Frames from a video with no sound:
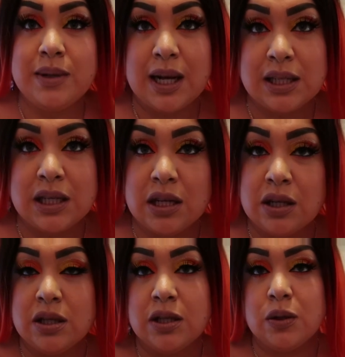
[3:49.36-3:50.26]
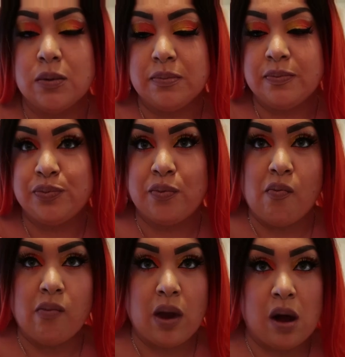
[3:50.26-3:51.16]
That's a good consume,
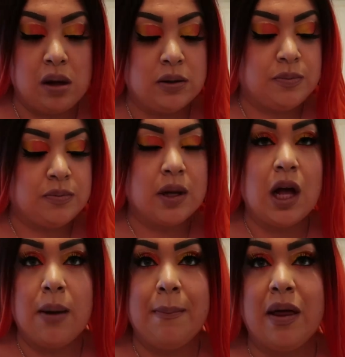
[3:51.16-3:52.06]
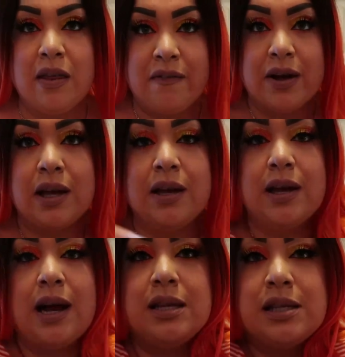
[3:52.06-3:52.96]
a motherfucking
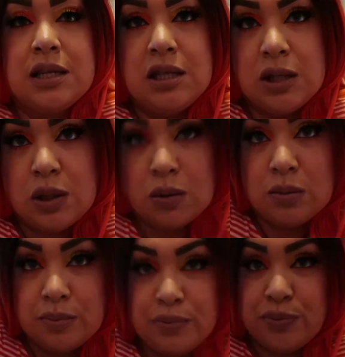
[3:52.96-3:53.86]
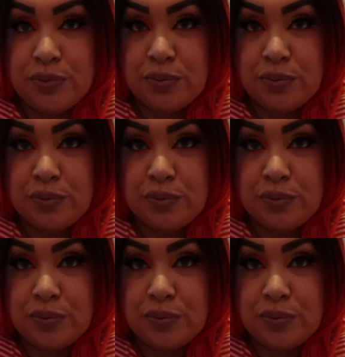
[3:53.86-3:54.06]
good ass consume.